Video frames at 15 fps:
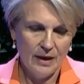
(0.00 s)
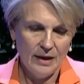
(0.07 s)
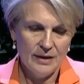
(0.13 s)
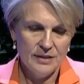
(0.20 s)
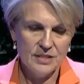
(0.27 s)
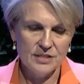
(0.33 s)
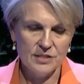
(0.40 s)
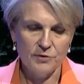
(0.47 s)

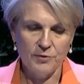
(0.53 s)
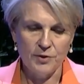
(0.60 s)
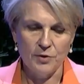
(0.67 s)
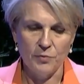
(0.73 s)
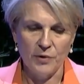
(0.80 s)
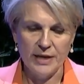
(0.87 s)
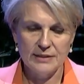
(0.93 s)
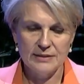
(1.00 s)
Just a few
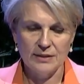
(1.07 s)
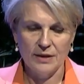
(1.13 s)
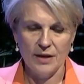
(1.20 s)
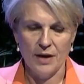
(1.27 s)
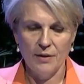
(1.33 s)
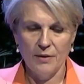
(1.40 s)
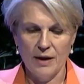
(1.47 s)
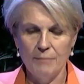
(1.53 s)
weeks
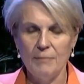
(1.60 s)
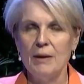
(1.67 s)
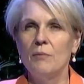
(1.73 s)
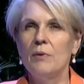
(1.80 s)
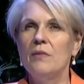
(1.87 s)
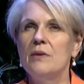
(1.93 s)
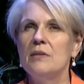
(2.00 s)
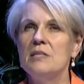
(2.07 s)
ago, I met
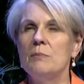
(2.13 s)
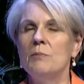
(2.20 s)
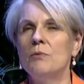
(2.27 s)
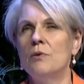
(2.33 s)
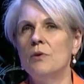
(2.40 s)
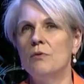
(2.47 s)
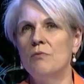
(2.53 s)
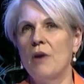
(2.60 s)
with the
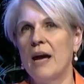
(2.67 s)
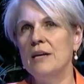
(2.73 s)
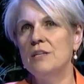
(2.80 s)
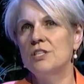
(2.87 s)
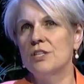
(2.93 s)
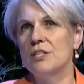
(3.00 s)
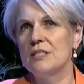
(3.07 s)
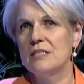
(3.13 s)
Dimaroo
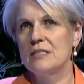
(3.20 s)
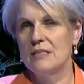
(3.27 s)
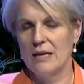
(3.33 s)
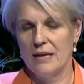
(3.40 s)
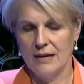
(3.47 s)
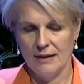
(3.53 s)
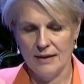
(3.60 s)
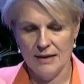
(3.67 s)
Rangers,
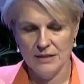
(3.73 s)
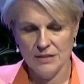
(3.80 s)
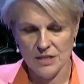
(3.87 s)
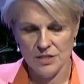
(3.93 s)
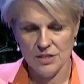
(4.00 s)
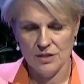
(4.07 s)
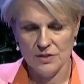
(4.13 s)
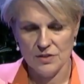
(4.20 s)
they're
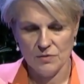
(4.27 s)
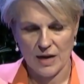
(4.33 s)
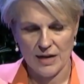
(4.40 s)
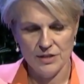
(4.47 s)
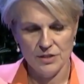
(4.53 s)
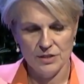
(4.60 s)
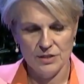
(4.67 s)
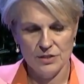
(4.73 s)
Indigenous
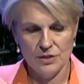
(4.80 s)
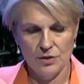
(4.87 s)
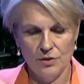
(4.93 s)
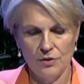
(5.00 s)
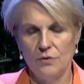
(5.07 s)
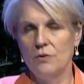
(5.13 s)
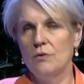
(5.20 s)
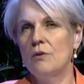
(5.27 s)
rangers
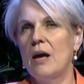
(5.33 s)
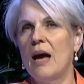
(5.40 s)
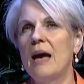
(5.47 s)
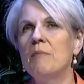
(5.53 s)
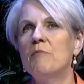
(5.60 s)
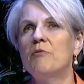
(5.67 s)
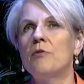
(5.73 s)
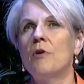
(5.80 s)
who
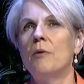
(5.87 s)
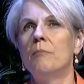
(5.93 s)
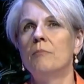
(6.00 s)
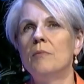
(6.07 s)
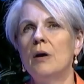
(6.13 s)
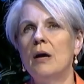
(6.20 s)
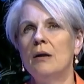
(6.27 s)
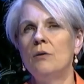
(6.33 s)
came from
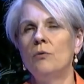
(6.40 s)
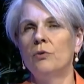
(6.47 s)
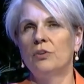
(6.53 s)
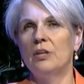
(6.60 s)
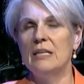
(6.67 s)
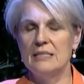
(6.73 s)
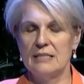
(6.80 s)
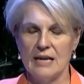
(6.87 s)

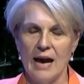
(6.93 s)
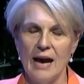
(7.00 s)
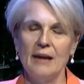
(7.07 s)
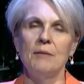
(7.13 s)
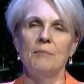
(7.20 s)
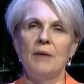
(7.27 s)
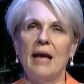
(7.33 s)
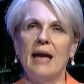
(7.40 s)
northeast
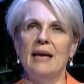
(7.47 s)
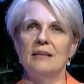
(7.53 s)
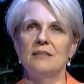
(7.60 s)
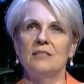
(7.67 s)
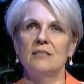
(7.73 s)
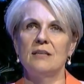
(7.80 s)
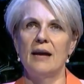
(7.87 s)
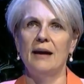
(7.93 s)
Arnhem
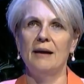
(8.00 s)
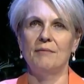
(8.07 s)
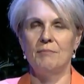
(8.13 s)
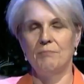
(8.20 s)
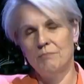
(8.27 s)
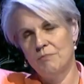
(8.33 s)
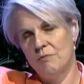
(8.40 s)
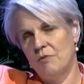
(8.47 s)
Land,
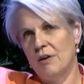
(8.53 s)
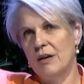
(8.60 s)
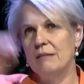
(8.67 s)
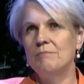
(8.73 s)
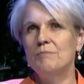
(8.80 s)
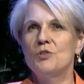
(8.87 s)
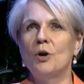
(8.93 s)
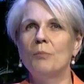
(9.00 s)
very
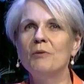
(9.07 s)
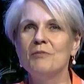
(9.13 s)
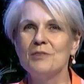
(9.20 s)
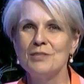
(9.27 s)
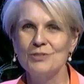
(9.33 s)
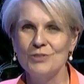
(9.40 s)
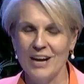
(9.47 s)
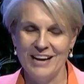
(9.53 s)
top of
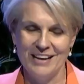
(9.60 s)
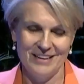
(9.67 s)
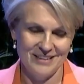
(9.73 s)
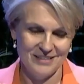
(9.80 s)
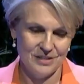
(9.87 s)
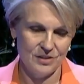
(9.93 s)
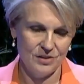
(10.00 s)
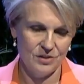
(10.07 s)
Australia,
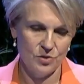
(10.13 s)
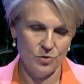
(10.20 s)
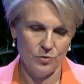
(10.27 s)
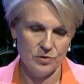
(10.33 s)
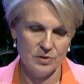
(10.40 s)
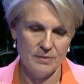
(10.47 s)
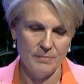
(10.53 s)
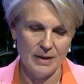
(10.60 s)
to
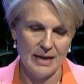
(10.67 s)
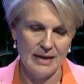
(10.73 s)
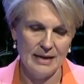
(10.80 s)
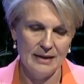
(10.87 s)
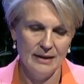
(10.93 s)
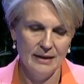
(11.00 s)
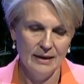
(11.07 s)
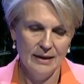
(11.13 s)
talk to me
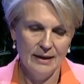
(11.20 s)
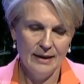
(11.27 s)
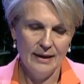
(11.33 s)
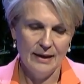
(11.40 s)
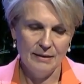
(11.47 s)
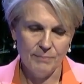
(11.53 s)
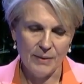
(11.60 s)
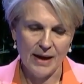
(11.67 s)

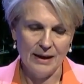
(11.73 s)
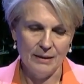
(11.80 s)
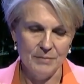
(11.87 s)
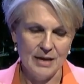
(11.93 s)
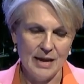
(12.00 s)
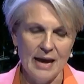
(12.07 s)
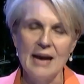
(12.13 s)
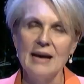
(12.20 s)
in
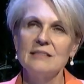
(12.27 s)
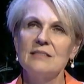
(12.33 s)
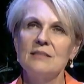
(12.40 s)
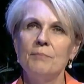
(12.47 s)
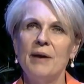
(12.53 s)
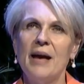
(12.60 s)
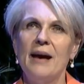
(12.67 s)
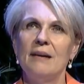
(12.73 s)
Parliament House
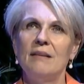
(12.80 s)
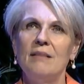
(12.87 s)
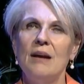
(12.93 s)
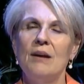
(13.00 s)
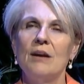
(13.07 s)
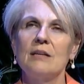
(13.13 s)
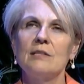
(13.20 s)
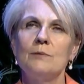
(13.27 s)
about
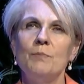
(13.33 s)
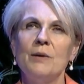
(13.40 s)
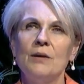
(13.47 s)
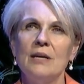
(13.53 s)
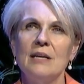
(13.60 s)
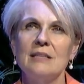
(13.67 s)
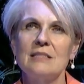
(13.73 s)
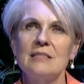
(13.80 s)
their
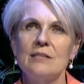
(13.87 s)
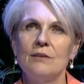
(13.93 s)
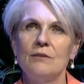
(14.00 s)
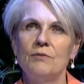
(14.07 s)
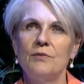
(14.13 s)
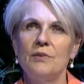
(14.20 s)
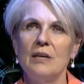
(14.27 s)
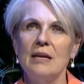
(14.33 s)
experience
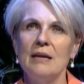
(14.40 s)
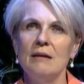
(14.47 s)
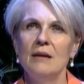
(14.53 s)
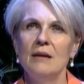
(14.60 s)
of the